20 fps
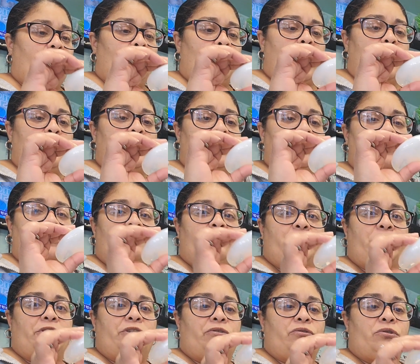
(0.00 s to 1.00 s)
wipe it off
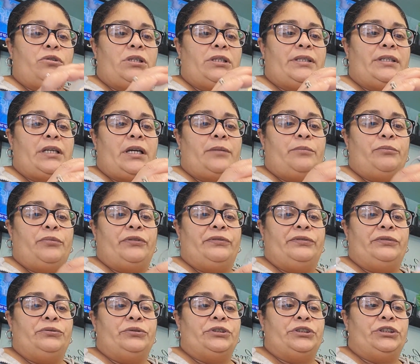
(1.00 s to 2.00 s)
when you're all done
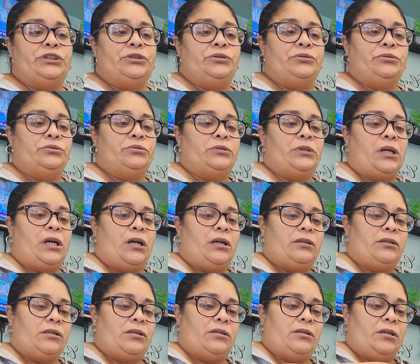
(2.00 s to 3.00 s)
before you
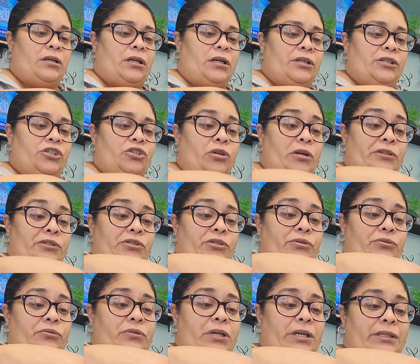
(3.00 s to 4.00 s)
start
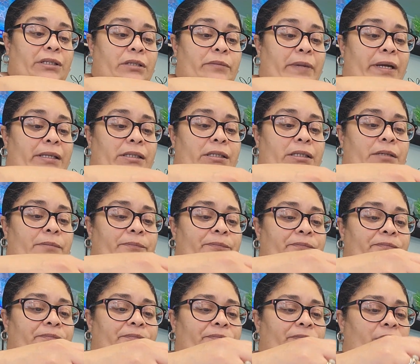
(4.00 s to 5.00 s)
to customize
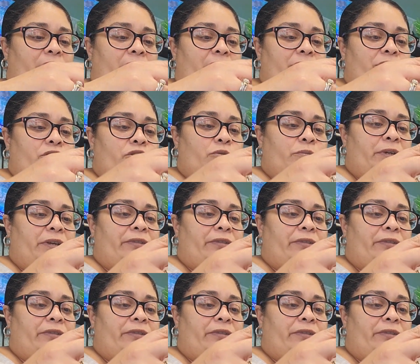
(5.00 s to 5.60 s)
them, and you'll